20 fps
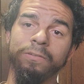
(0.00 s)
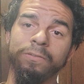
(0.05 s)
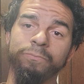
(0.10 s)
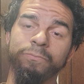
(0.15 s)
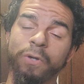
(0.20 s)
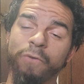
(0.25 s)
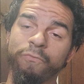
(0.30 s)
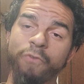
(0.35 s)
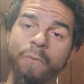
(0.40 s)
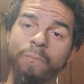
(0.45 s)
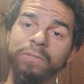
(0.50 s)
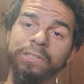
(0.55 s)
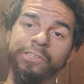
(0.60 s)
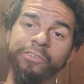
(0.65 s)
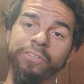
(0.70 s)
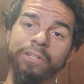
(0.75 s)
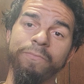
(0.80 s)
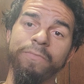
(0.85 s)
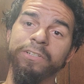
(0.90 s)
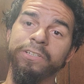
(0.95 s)
Performance
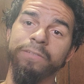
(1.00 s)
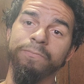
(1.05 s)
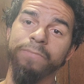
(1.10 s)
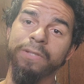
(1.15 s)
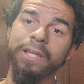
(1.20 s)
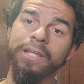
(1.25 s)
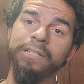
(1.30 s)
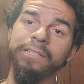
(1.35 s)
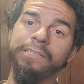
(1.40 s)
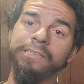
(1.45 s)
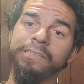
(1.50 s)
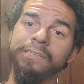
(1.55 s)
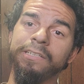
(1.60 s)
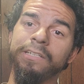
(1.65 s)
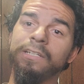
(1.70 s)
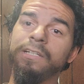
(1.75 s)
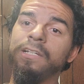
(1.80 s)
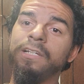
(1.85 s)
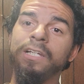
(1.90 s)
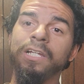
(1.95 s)
Transmission place,
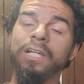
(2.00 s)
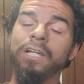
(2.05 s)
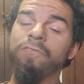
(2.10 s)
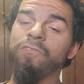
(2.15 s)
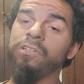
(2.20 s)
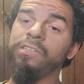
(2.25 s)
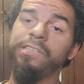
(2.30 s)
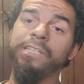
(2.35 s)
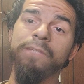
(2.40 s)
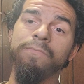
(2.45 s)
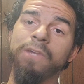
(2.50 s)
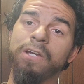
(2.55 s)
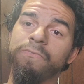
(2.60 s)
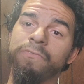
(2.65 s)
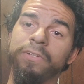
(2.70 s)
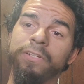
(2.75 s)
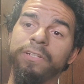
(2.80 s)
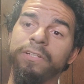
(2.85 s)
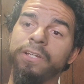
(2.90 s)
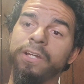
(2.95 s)
if you see my
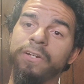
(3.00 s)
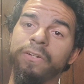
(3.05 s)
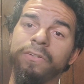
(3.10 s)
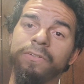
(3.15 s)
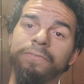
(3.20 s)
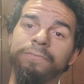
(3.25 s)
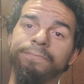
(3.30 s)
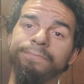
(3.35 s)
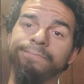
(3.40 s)
video,